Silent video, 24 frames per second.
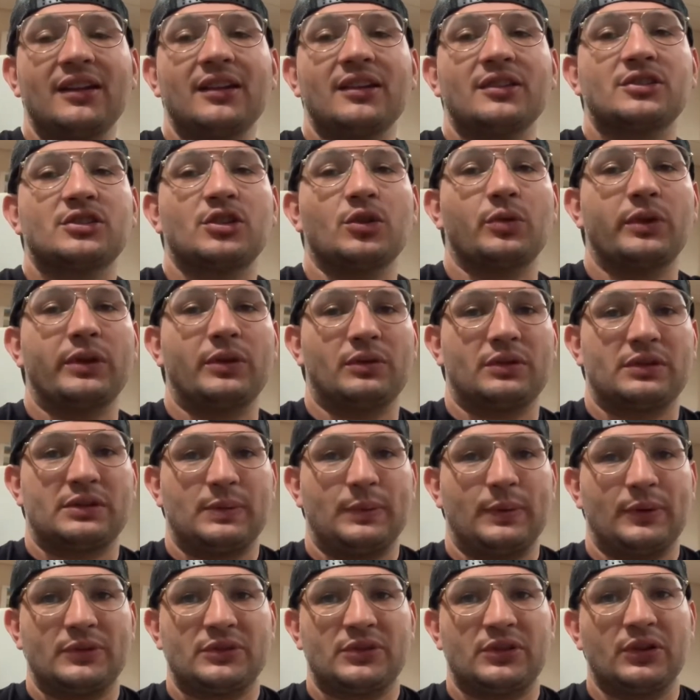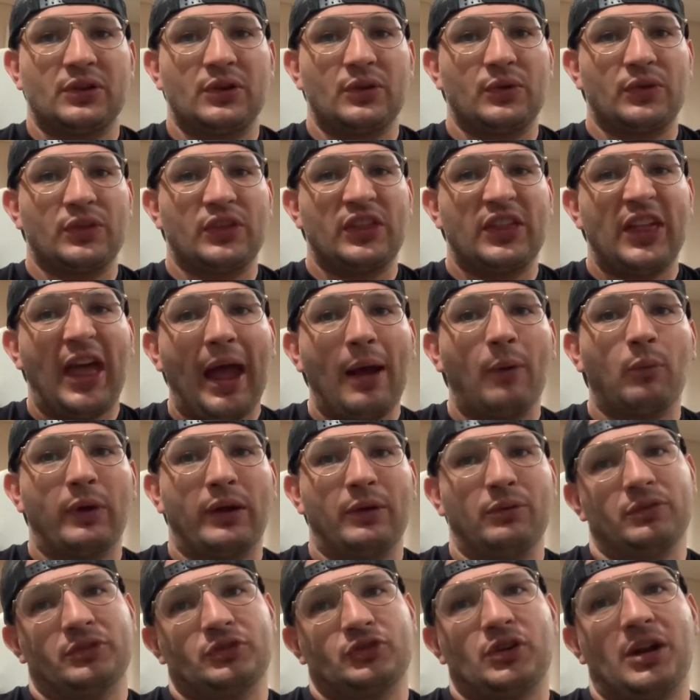So we were supposed to go that way
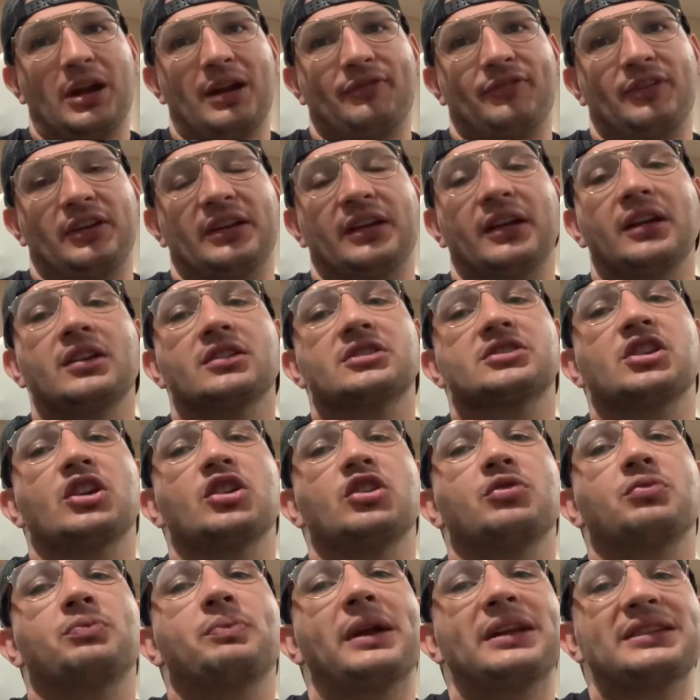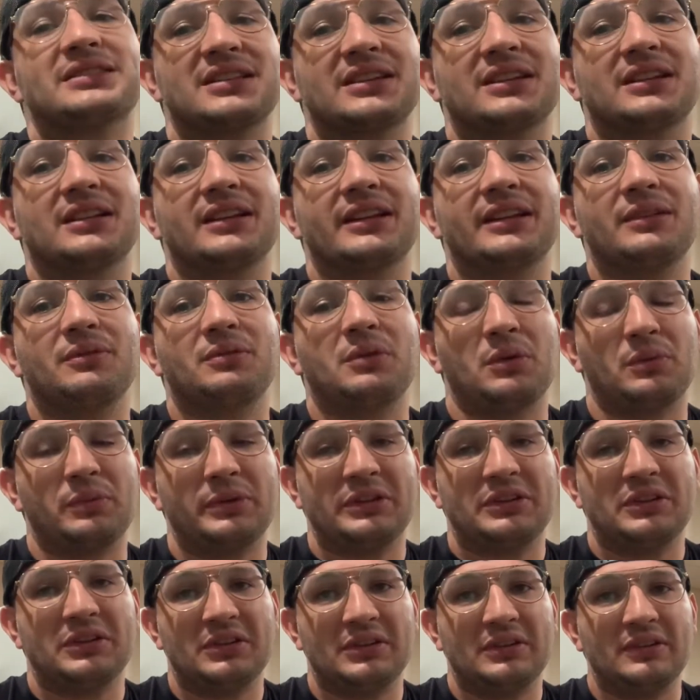with traffic. So basically what we
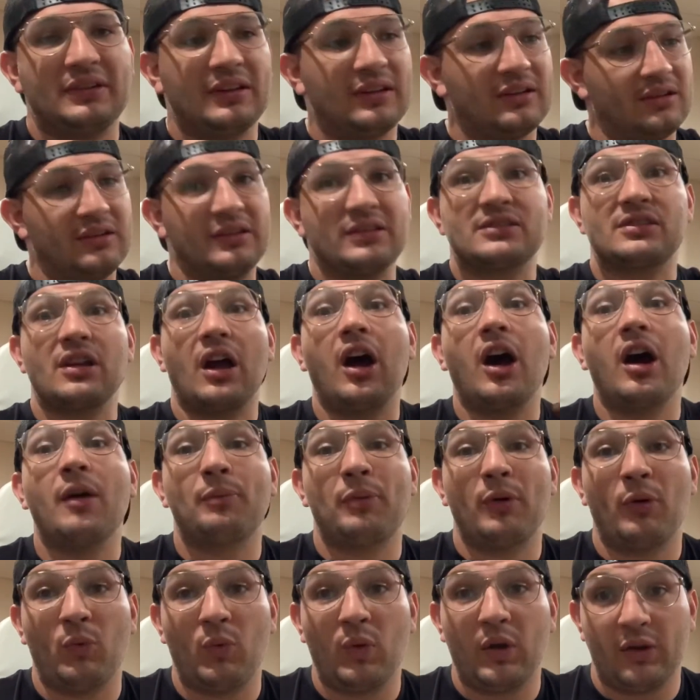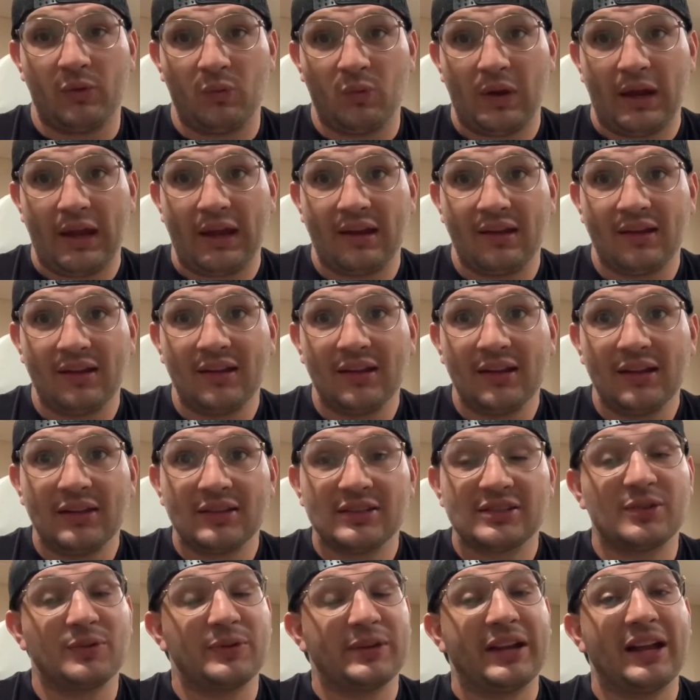did is up a one-way.
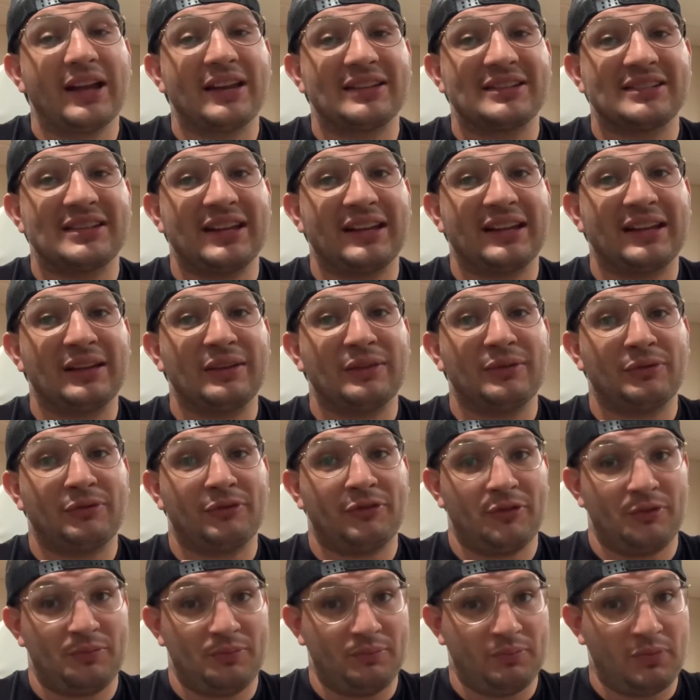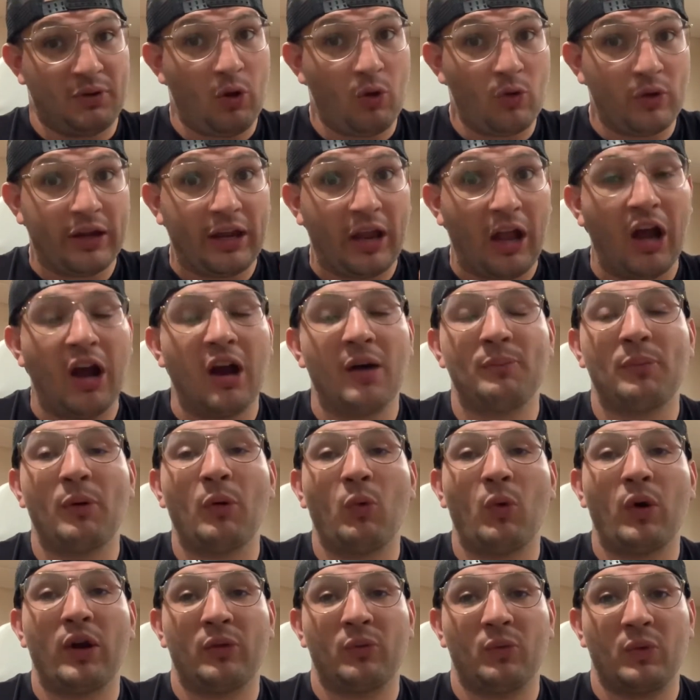So we got a ticket for going up a
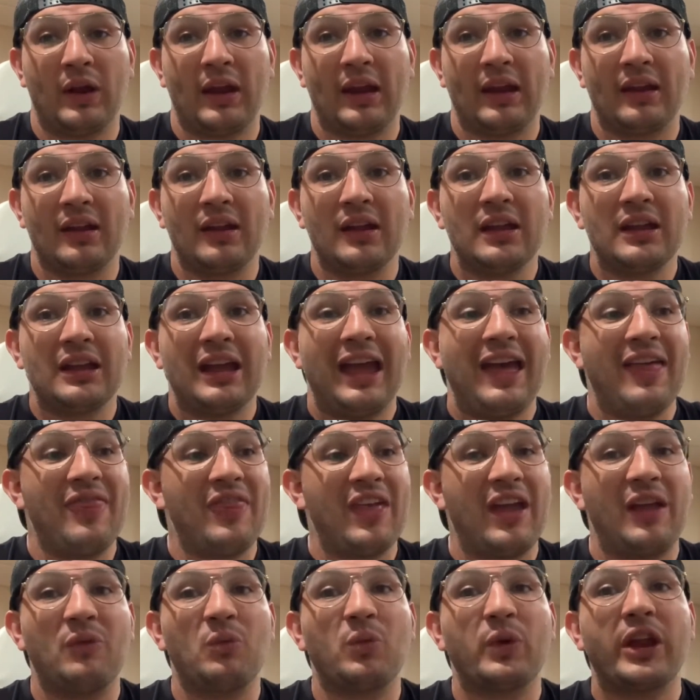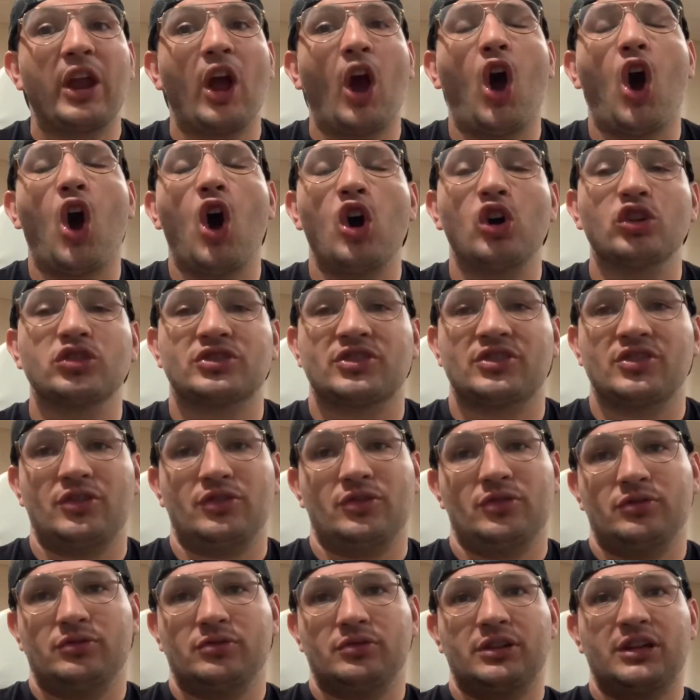one-way. And then we
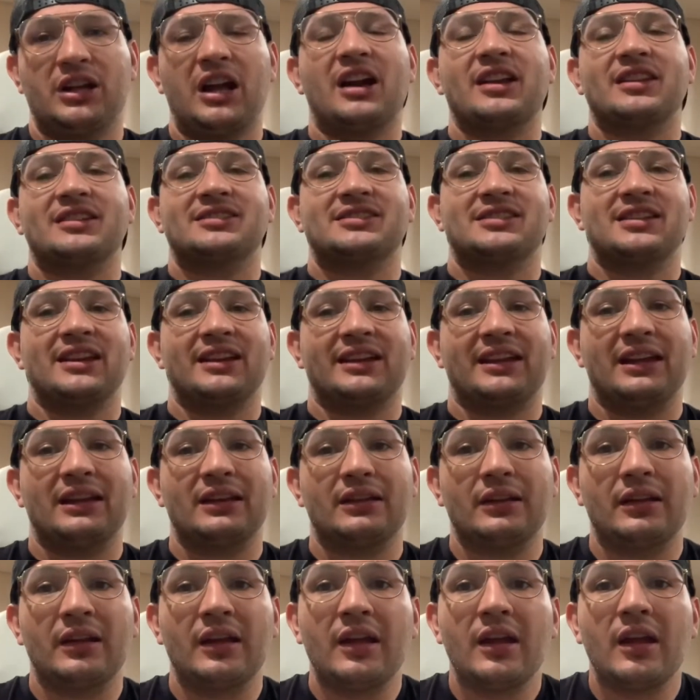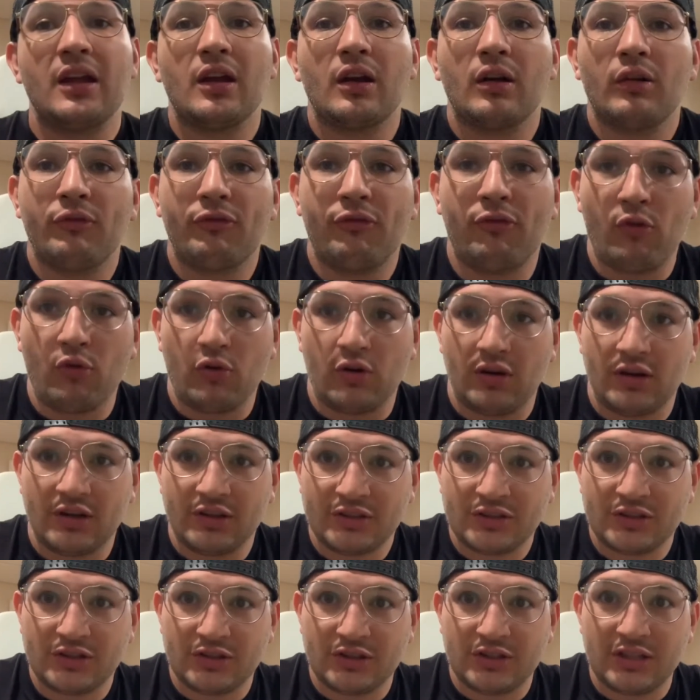also got a ticket for
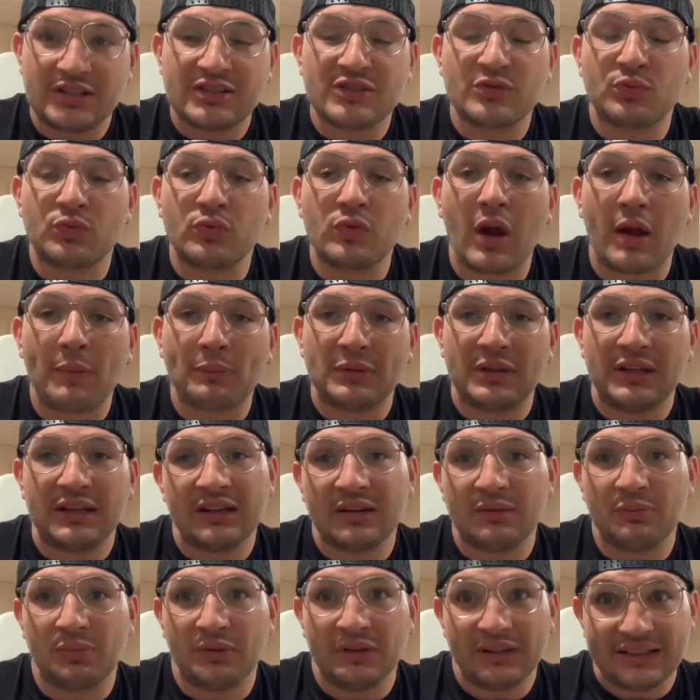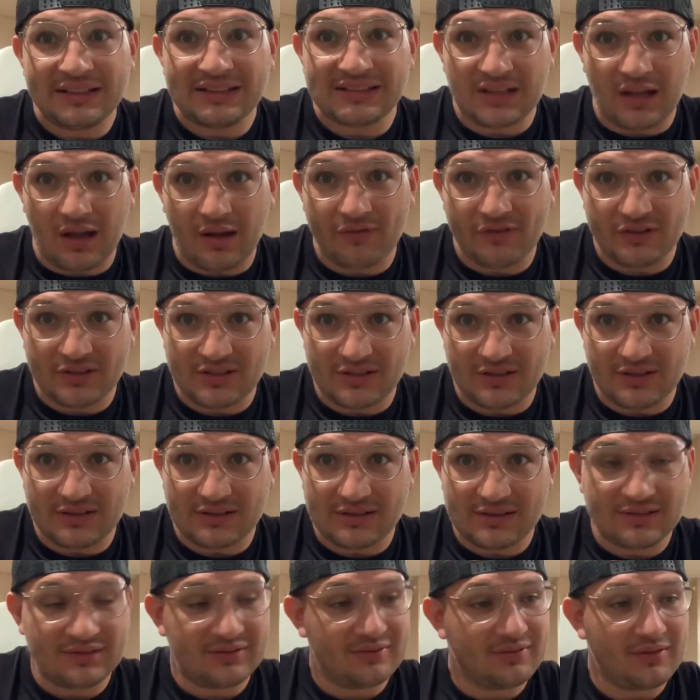disrupting police
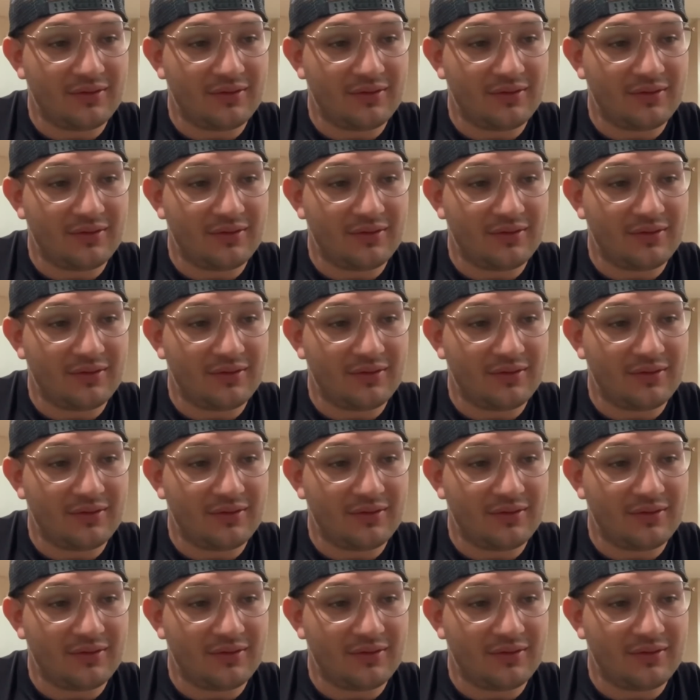officers.